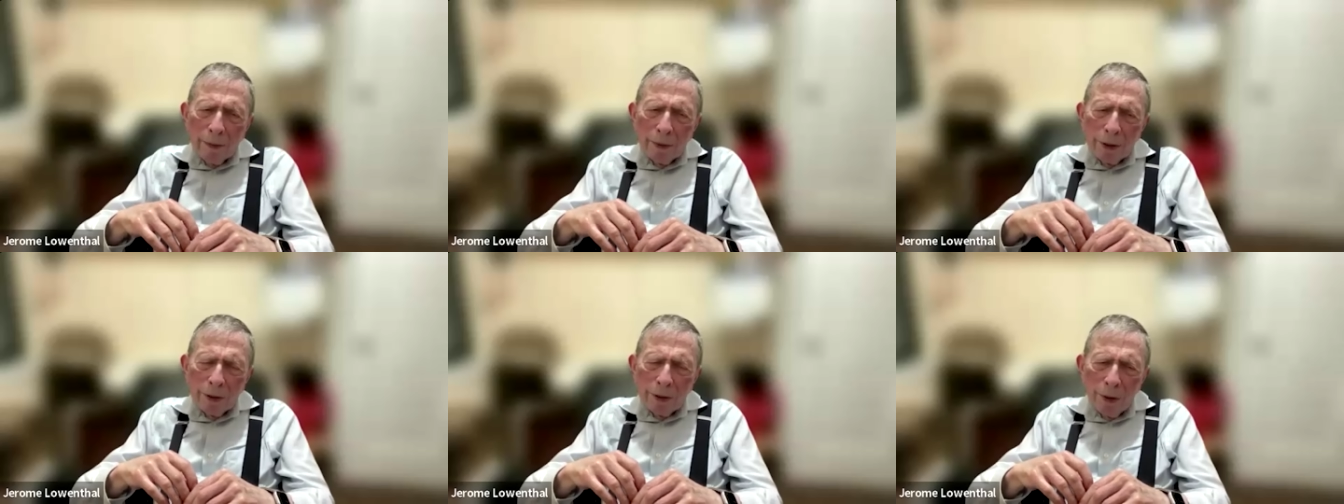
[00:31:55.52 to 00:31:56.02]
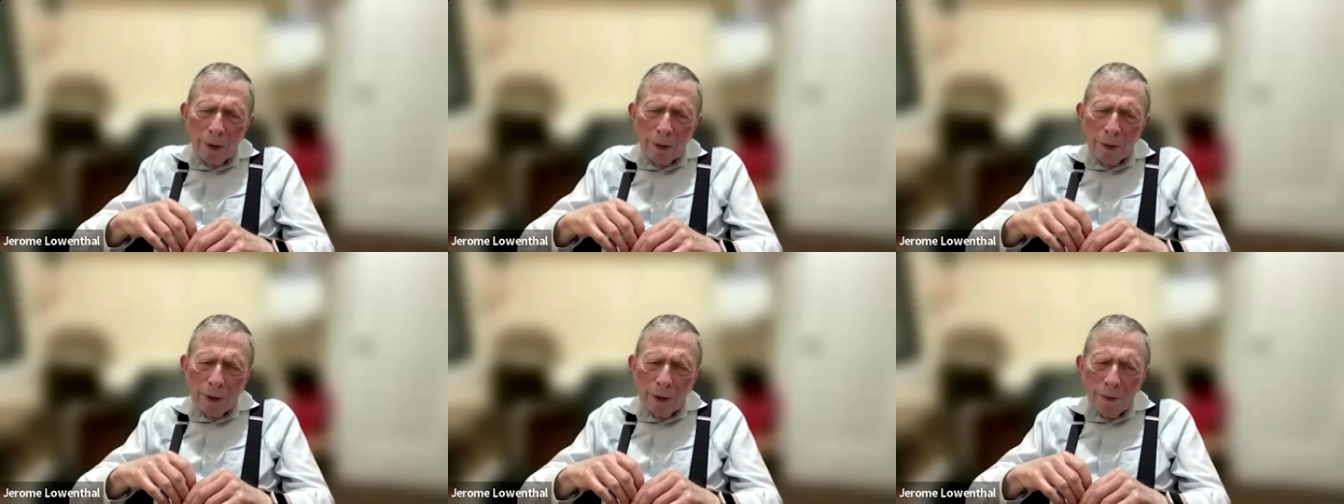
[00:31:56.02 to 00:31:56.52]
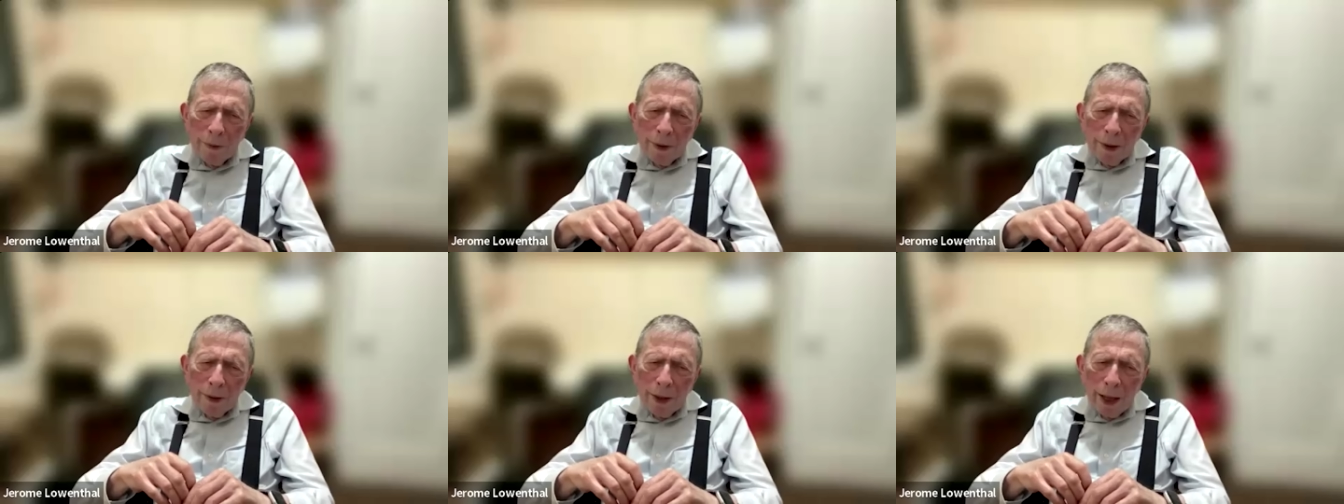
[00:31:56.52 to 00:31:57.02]
I was told
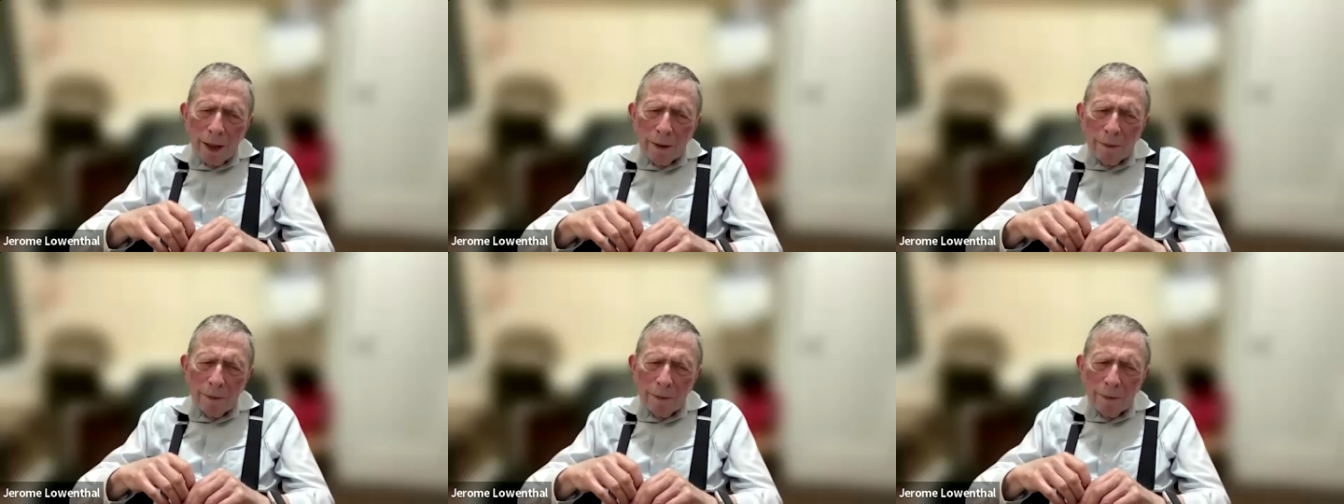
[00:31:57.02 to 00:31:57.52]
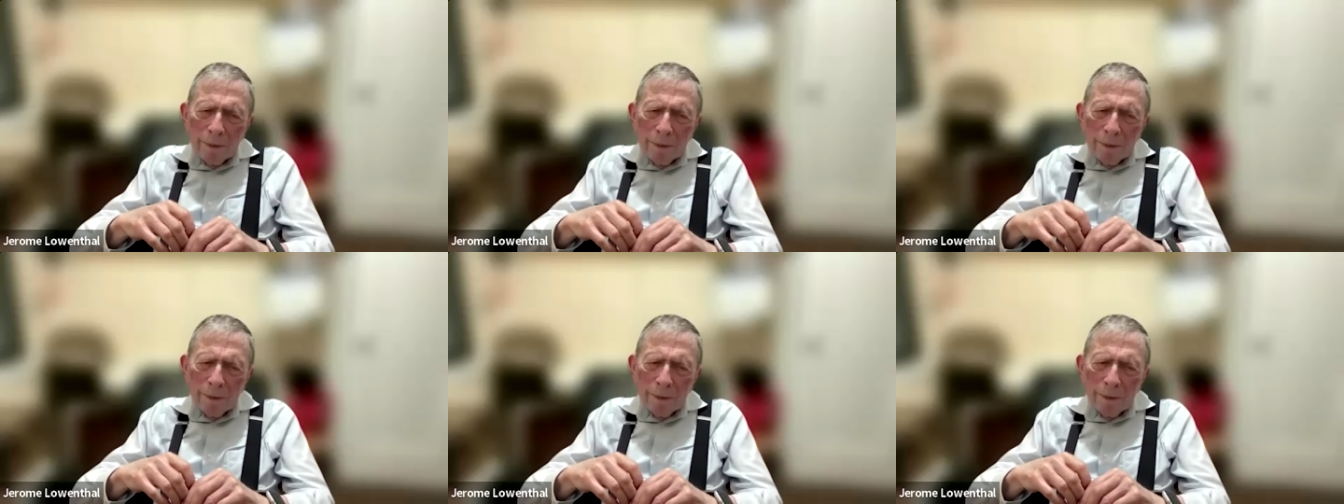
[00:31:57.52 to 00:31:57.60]
that